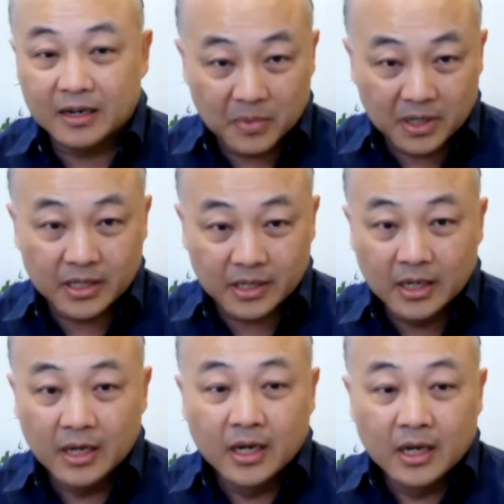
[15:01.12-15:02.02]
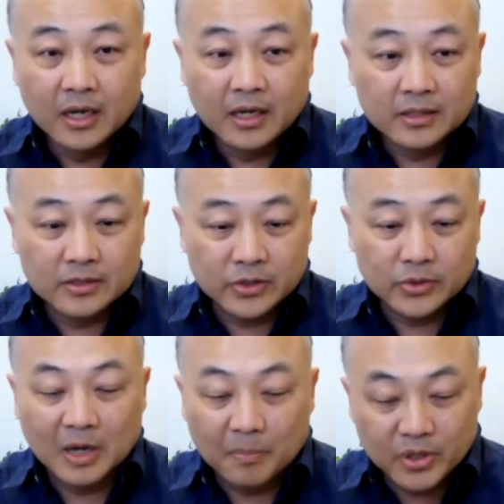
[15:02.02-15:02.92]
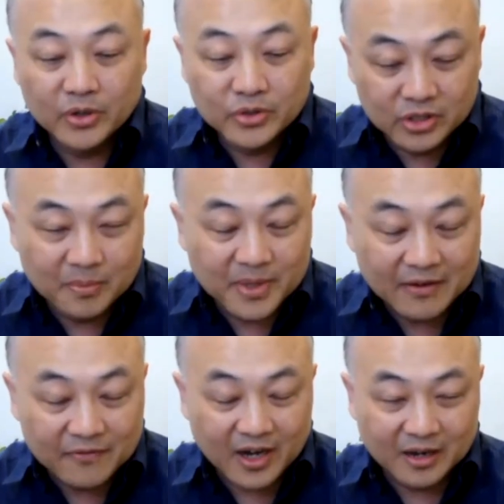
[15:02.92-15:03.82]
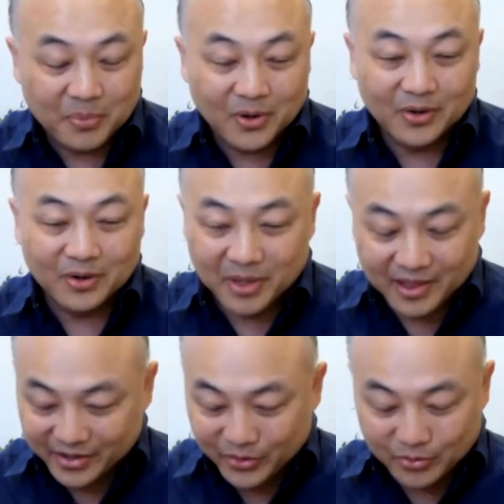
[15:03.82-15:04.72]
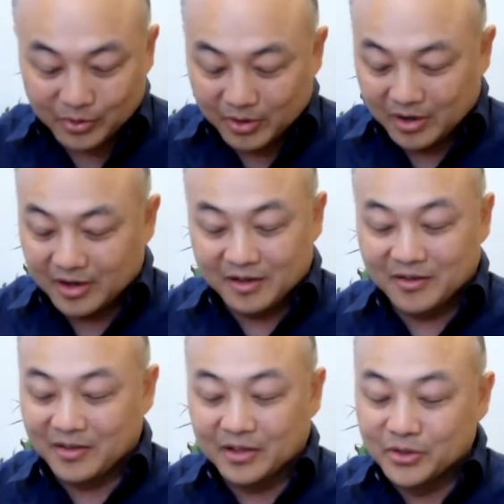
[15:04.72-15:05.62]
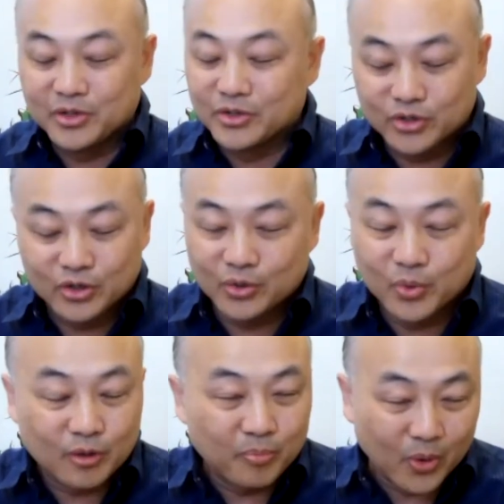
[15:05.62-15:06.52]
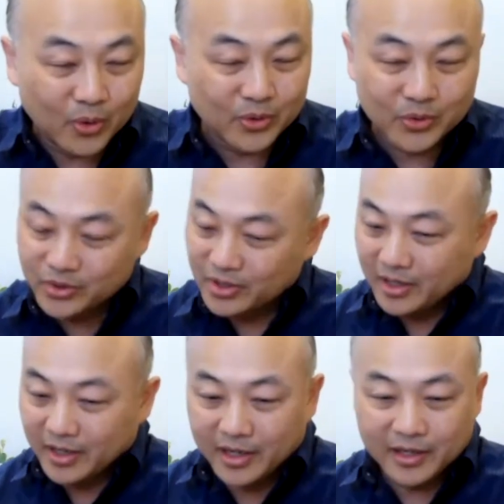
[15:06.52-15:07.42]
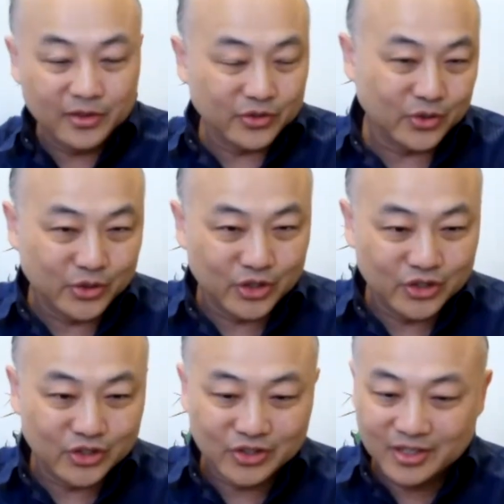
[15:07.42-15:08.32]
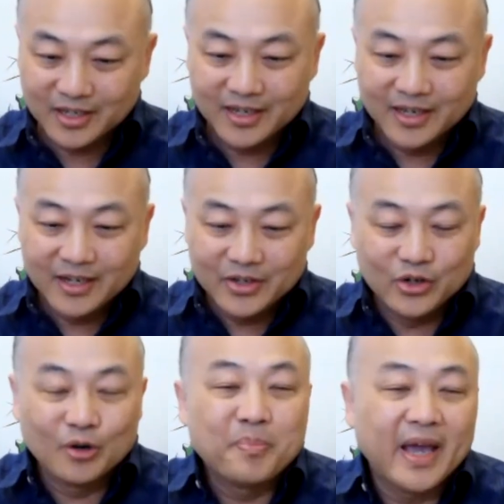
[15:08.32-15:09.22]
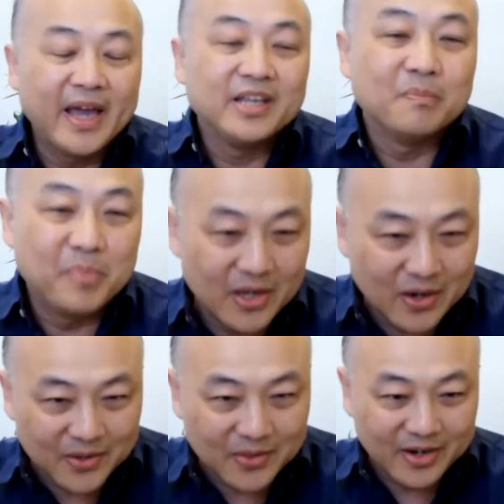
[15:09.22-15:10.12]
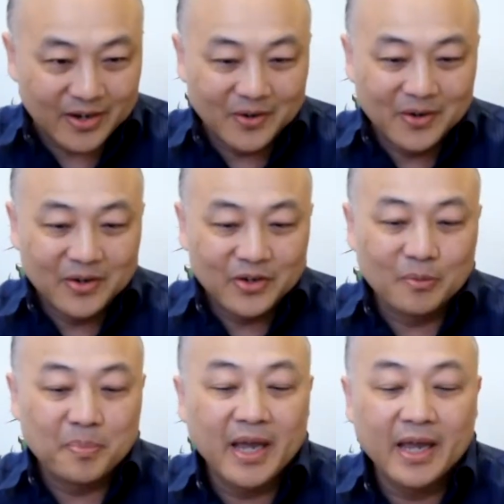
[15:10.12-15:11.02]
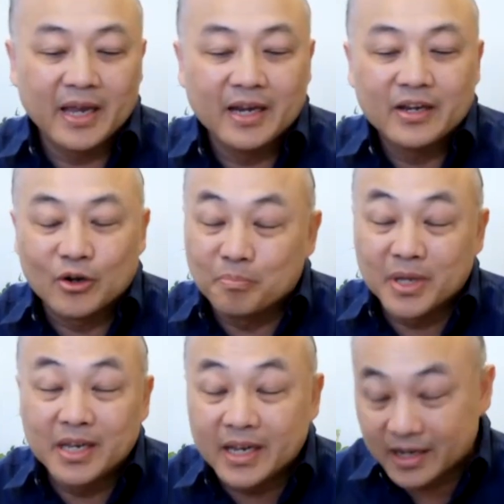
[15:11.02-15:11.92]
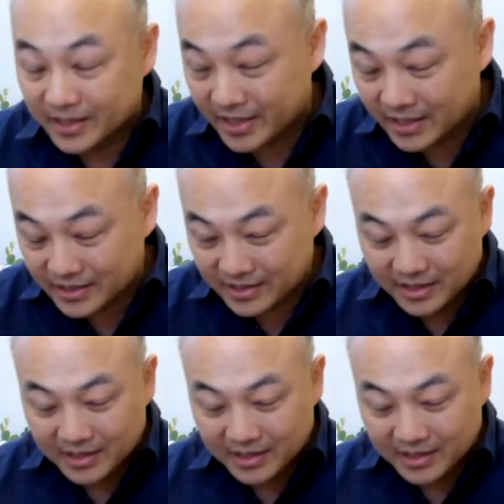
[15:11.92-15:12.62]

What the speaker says: money to appeal to them in that fine part. I mean, like you're alluding to with the portals and the search engines, you're paying to be on there. You're bidding against